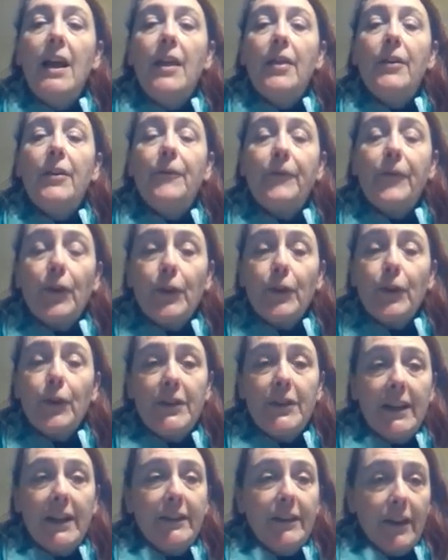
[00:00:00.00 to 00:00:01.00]
the first
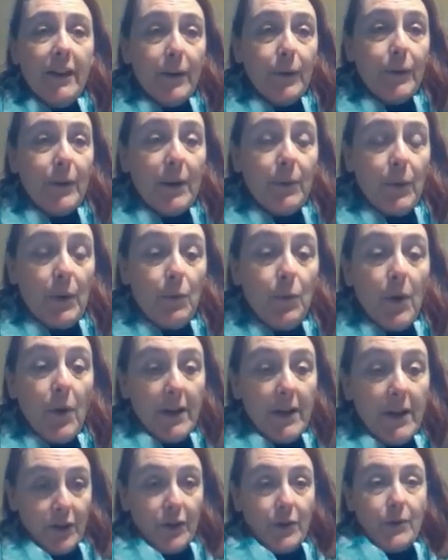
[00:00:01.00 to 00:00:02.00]
thing, though, that we
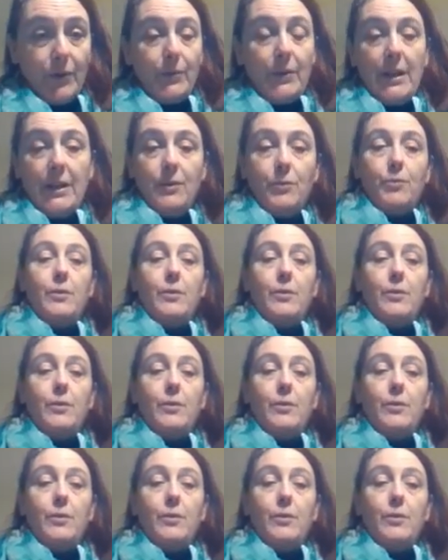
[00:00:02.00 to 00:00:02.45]
want to do in